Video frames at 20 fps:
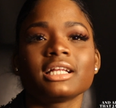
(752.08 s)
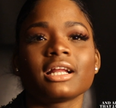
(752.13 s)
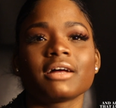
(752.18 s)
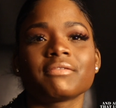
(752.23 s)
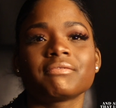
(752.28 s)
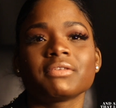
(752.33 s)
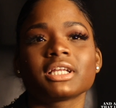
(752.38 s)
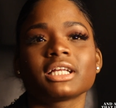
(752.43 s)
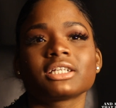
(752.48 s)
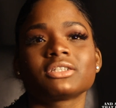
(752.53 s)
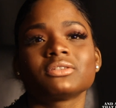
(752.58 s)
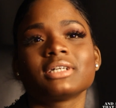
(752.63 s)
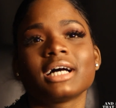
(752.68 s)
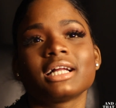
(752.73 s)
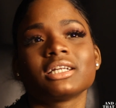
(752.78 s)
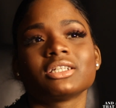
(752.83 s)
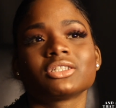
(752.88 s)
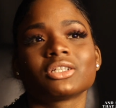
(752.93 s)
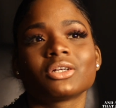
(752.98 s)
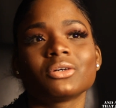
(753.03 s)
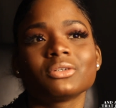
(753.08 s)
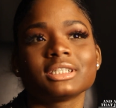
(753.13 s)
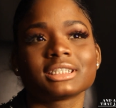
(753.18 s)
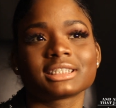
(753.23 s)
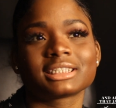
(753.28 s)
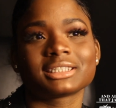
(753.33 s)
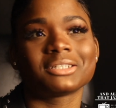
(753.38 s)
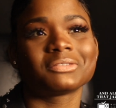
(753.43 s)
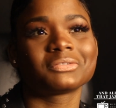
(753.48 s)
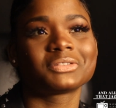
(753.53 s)
then I feel like you got to know
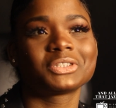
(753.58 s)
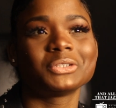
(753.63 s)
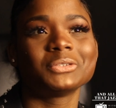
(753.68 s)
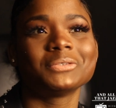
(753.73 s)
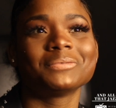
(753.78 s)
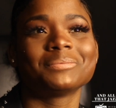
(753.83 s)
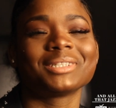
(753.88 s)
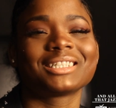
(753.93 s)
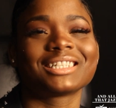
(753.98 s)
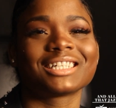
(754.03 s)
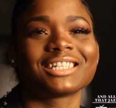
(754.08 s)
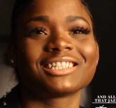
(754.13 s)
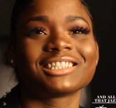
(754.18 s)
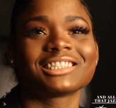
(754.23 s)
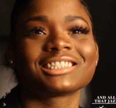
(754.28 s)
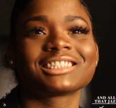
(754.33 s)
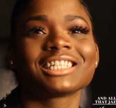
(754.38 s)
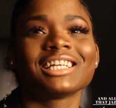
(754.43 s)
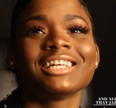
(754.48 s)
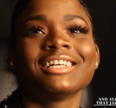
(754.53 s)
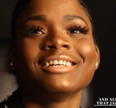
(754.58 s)
yourself too, because